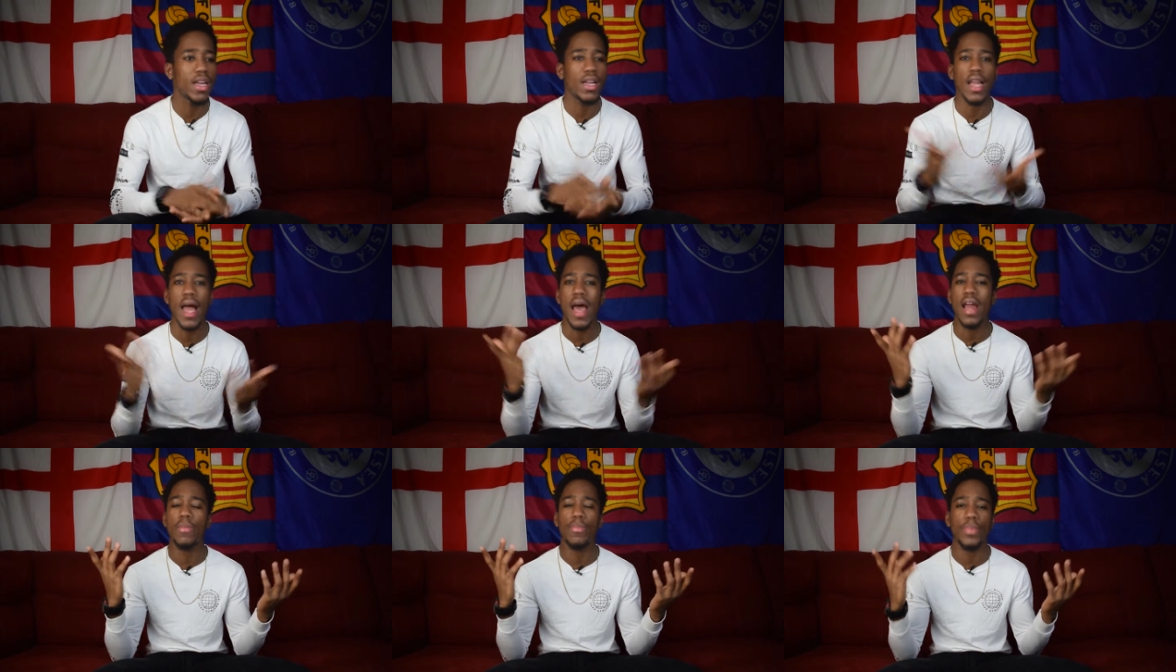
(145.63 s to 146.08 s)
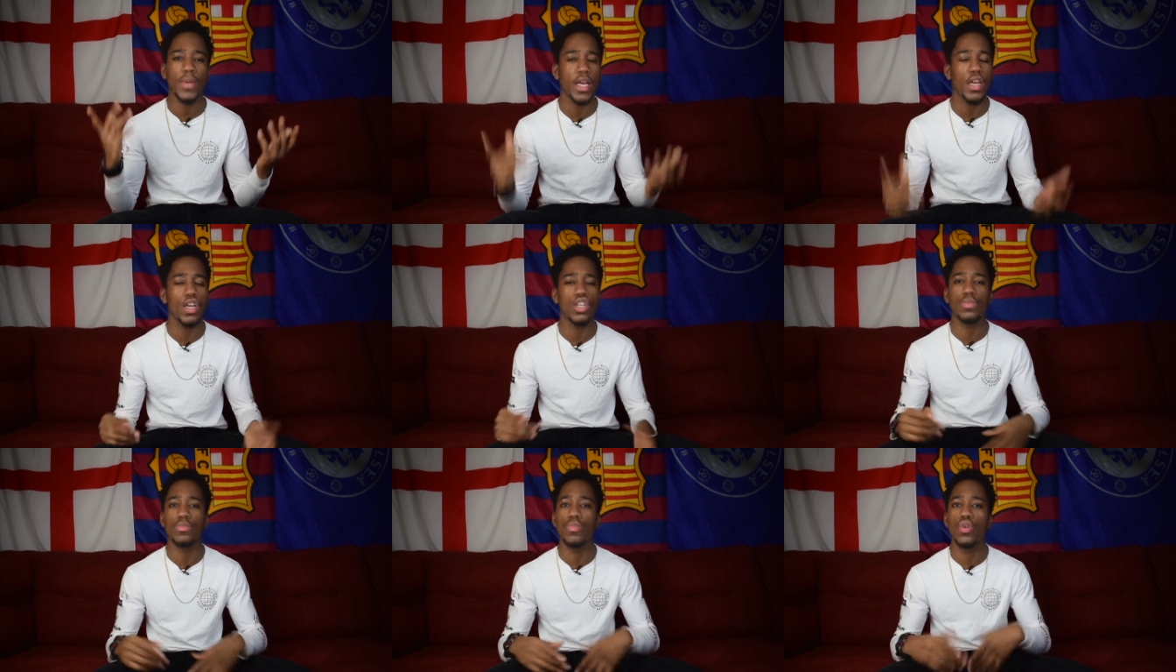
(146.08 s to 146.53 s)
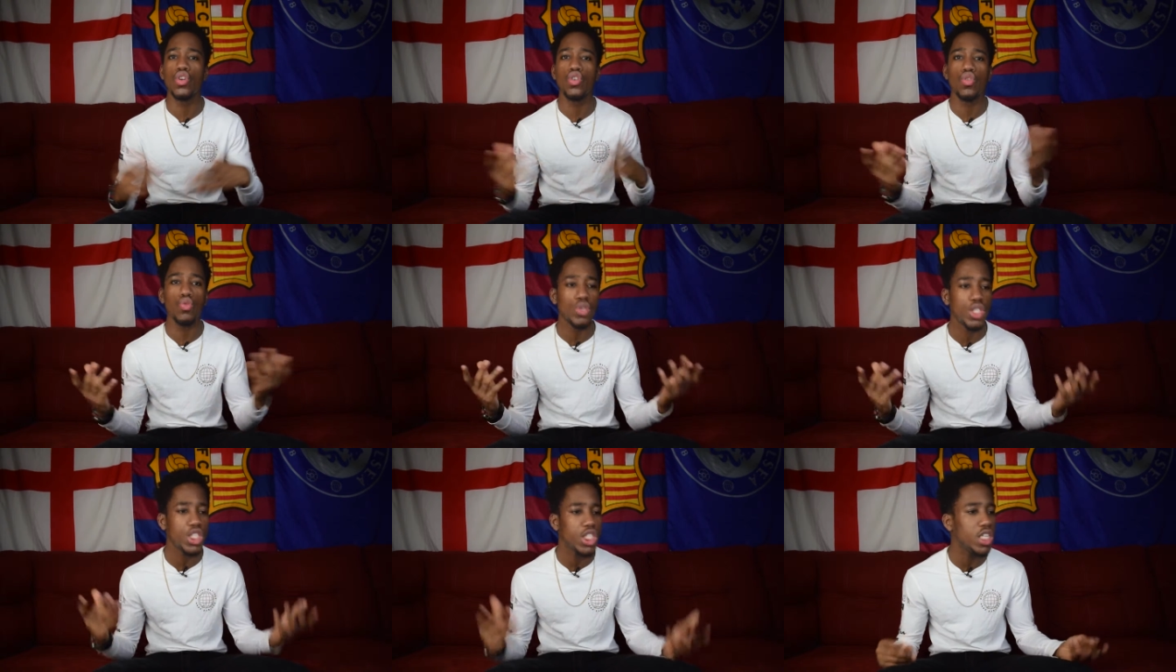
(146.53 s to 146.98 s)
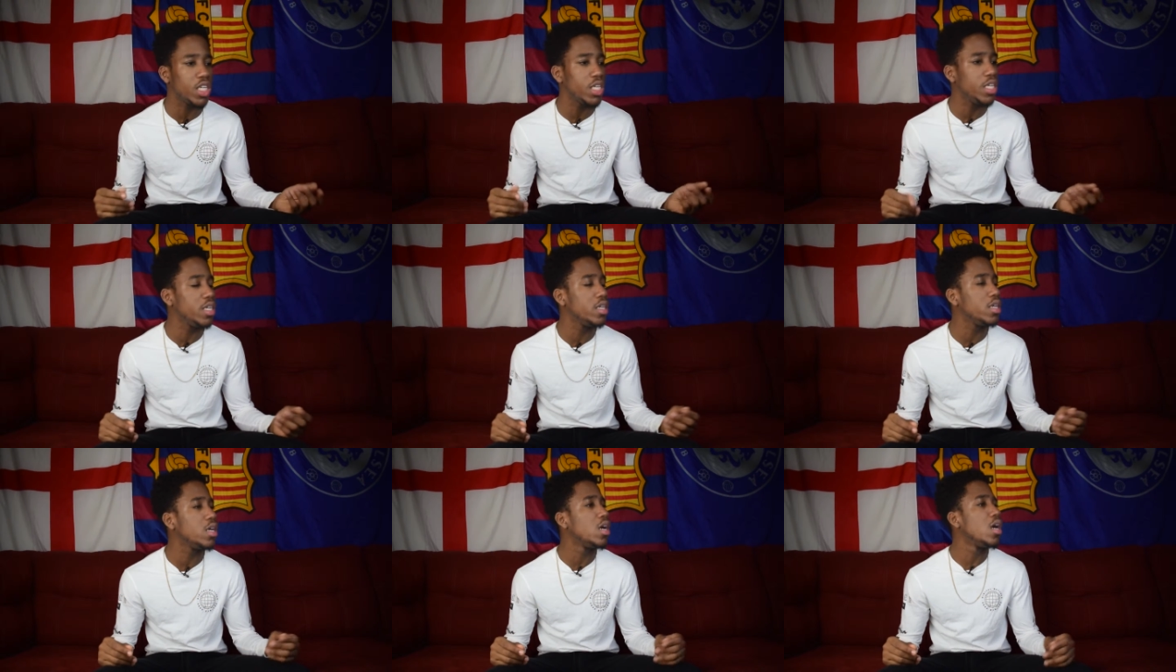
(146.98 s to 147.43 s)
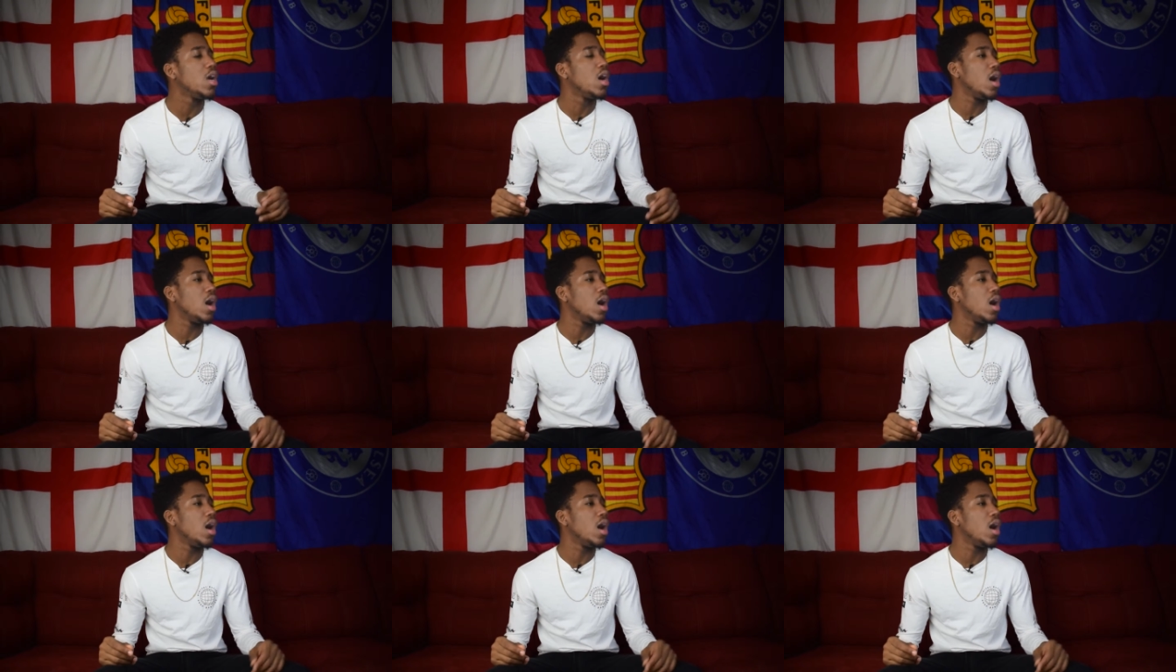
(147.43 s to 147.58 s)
A lot of players, Benucci,